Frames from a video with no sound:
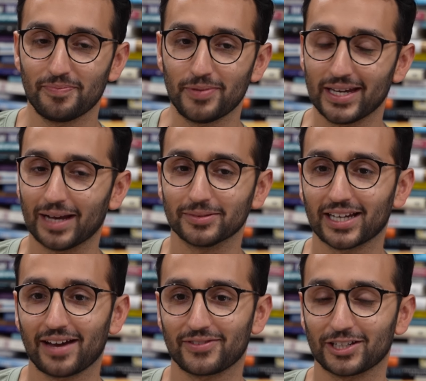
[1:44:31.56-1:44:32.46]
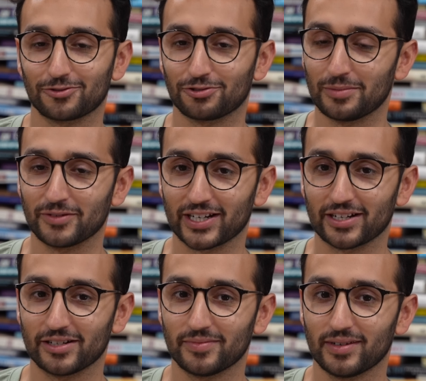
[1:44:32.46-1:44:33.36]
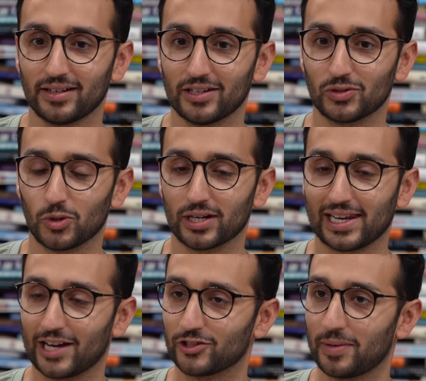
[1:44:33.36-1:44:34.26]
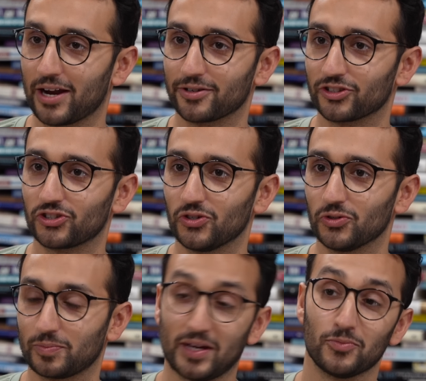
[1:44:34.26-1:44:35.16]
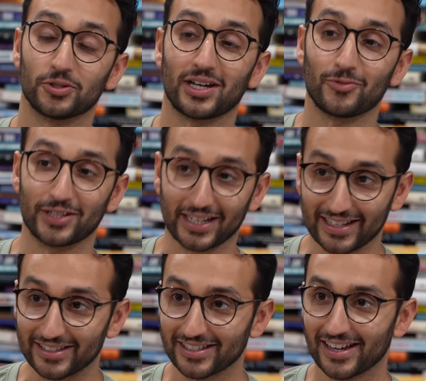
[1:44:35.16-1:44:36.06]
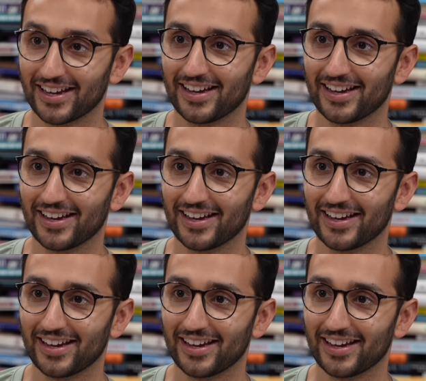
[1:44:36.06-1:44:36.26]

being able to have an extra stream of income is what allows parents to spend more time with their kids.